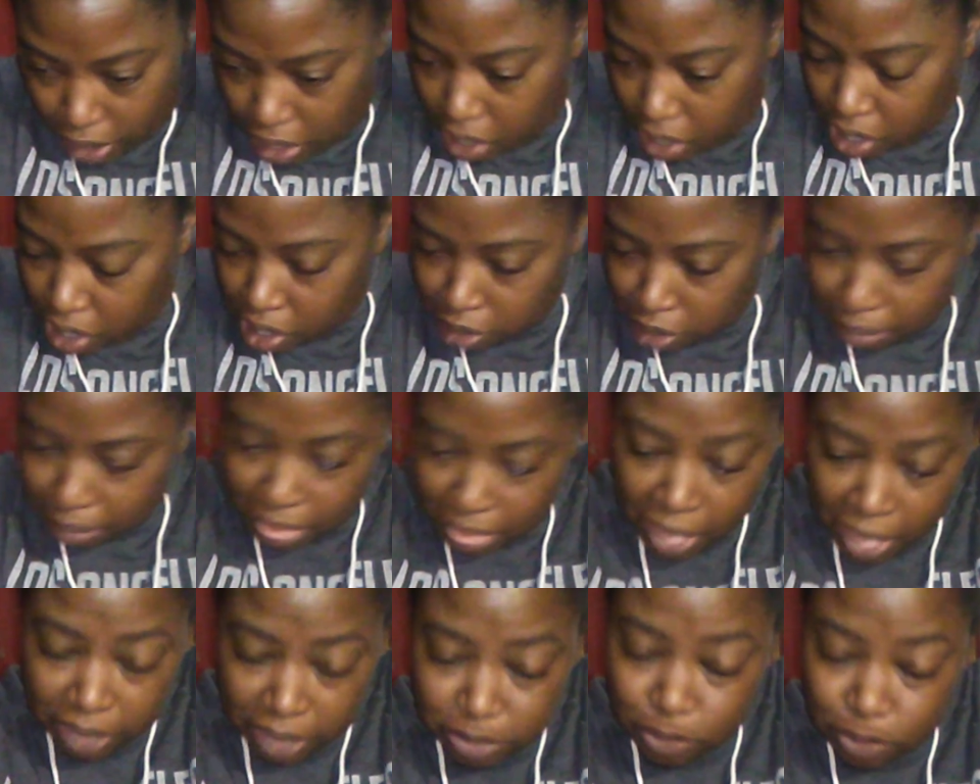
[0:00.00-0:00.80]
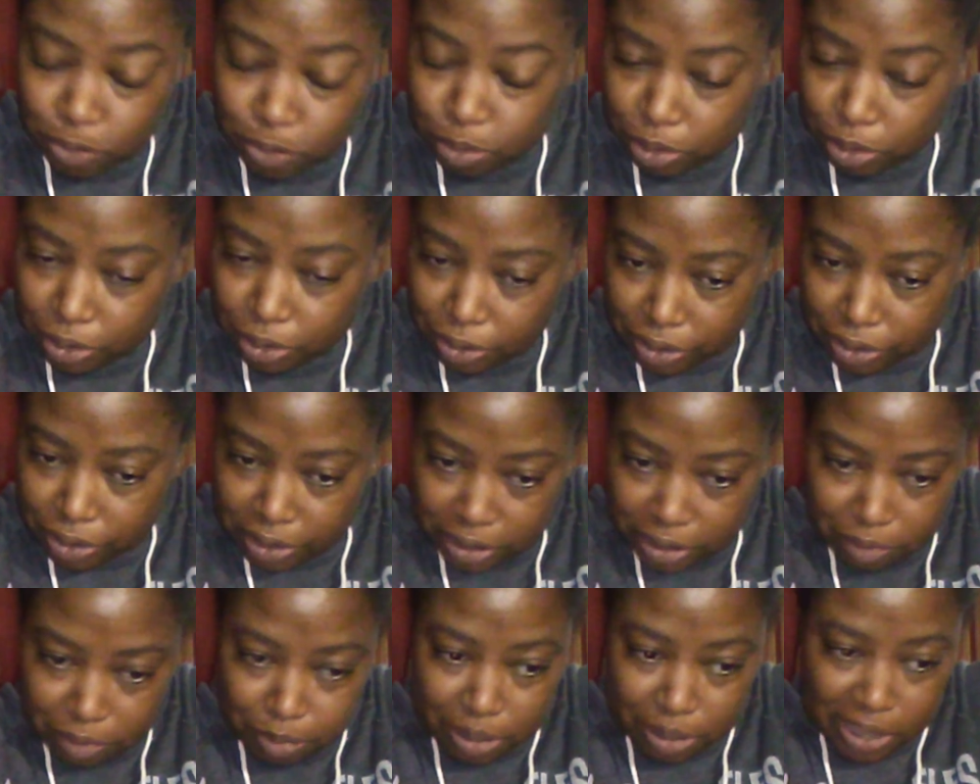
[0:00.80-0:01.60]
Not super
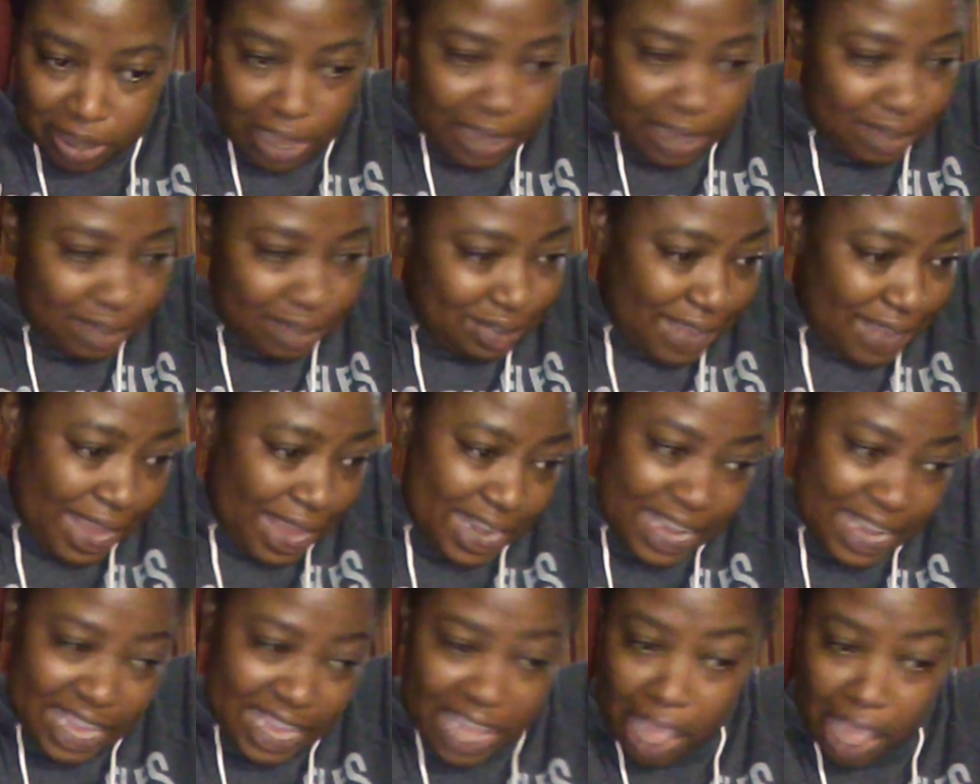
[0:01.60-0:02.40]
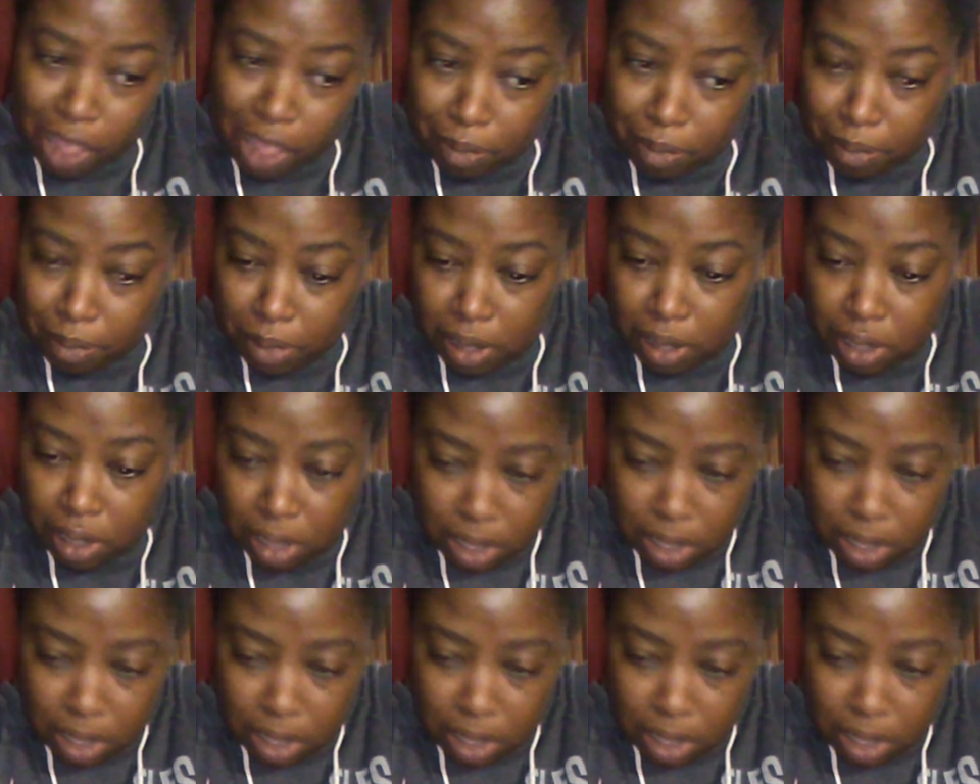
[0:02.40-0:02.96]
early, but like 10 a.m.